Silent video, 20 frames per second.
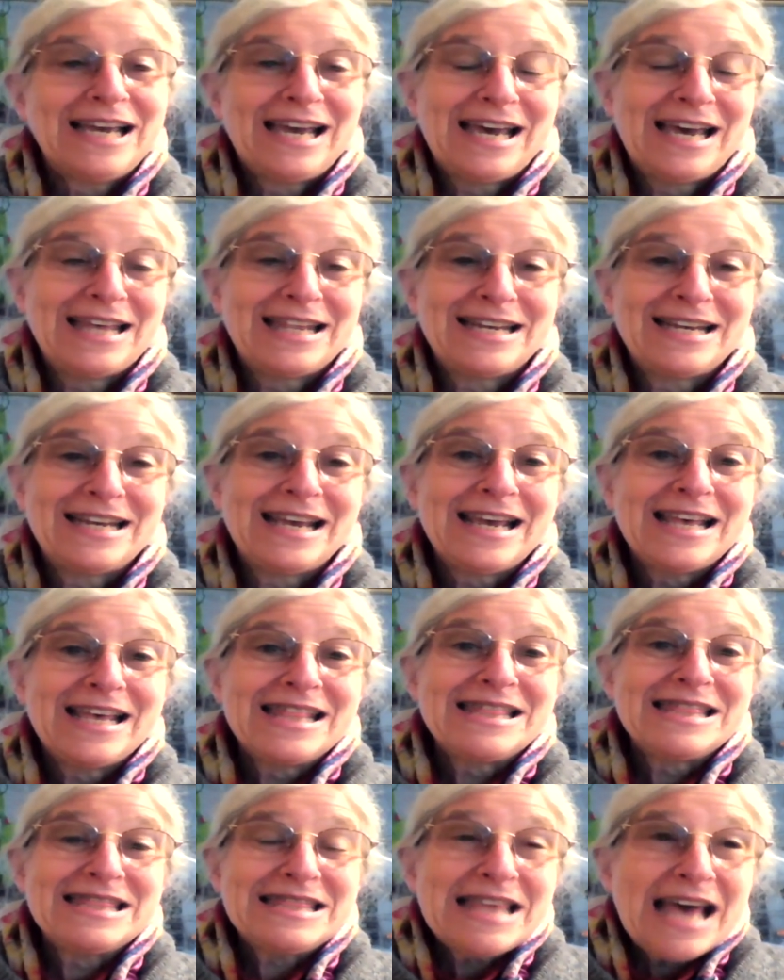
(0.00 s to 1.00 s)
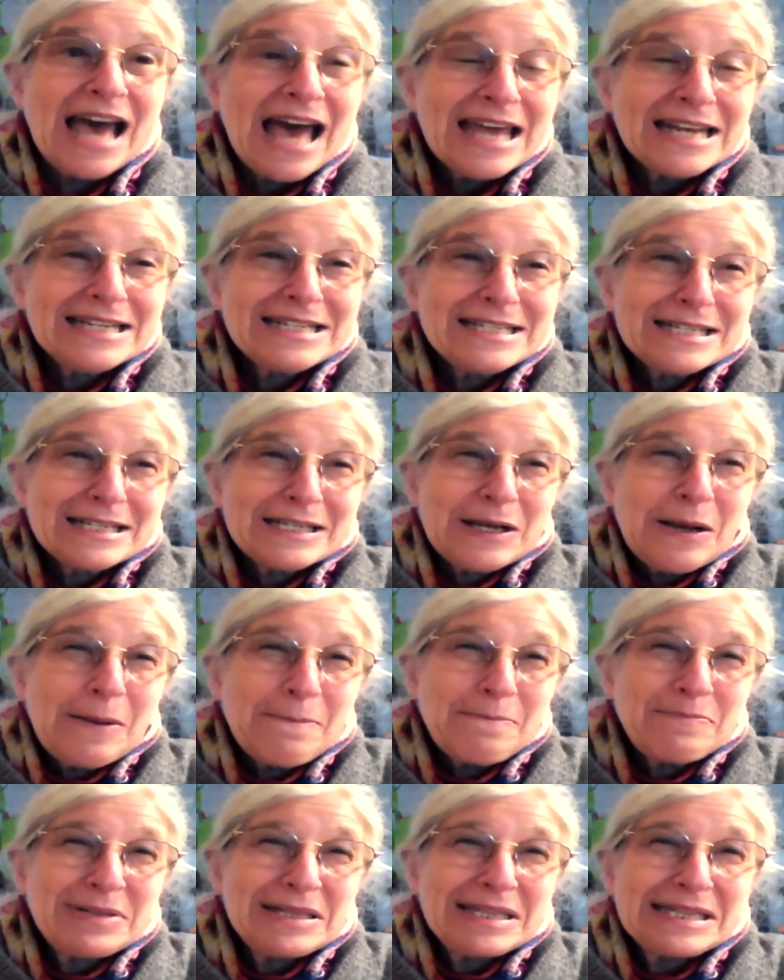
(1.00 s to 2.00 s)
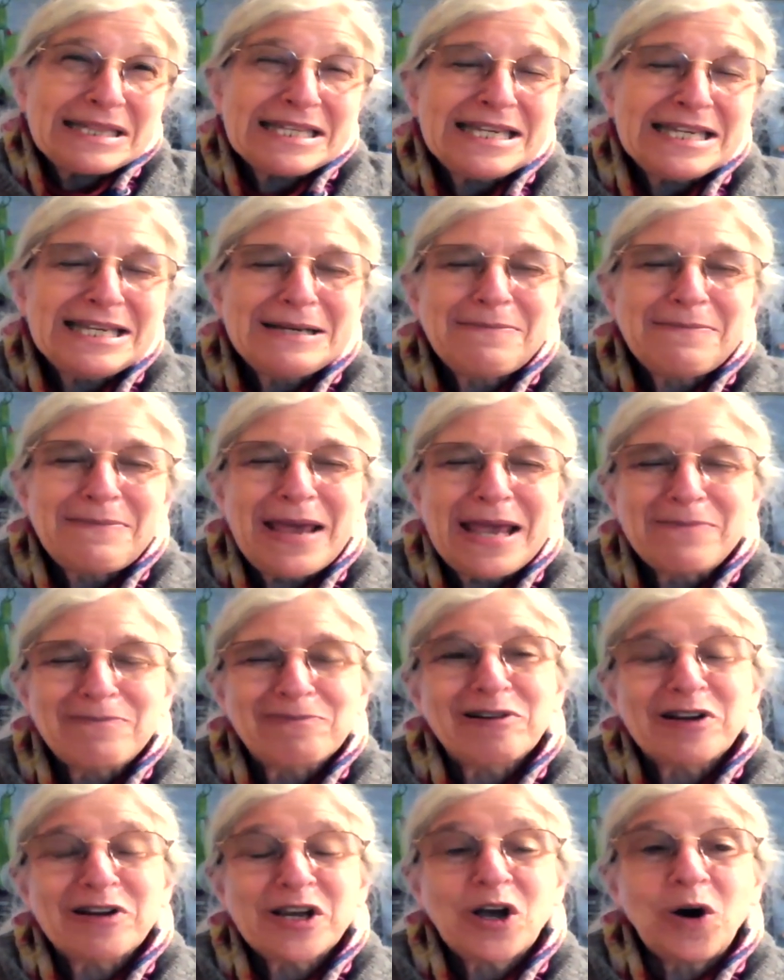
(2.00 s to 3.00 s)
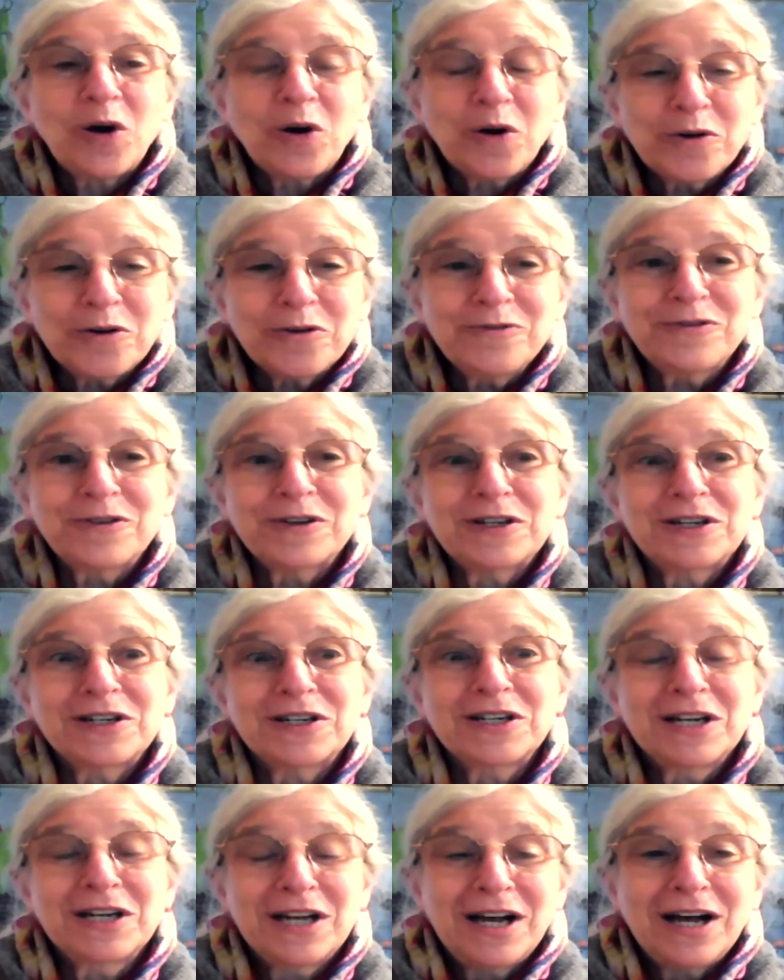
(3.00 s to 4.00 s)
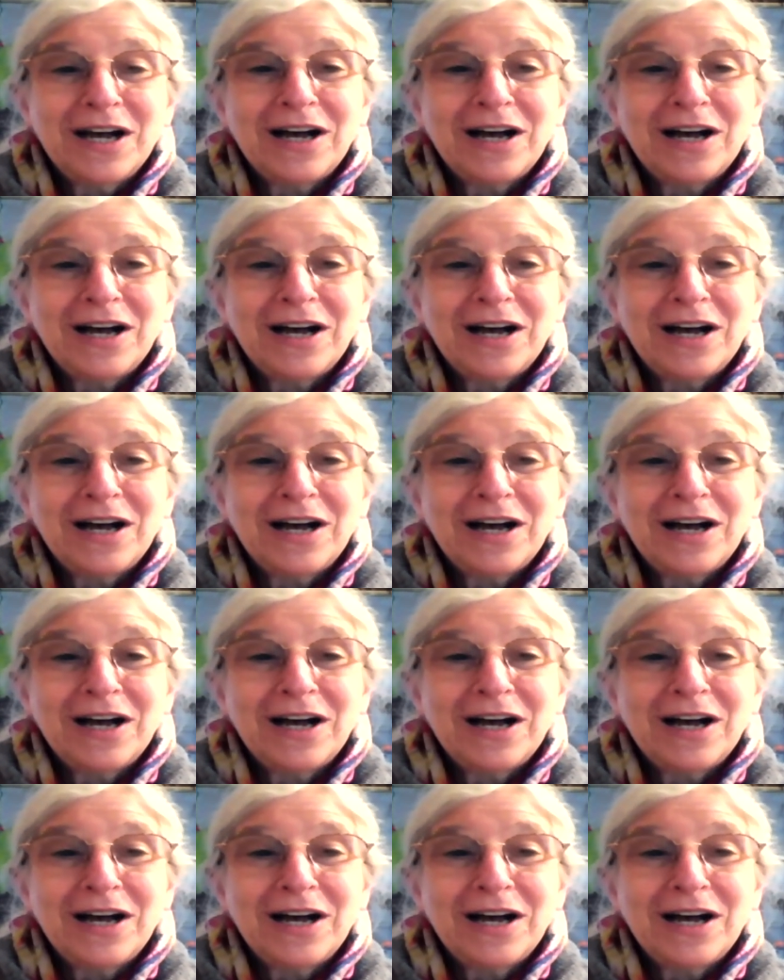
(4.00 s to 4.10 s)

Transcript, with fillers: And that is a complete papering over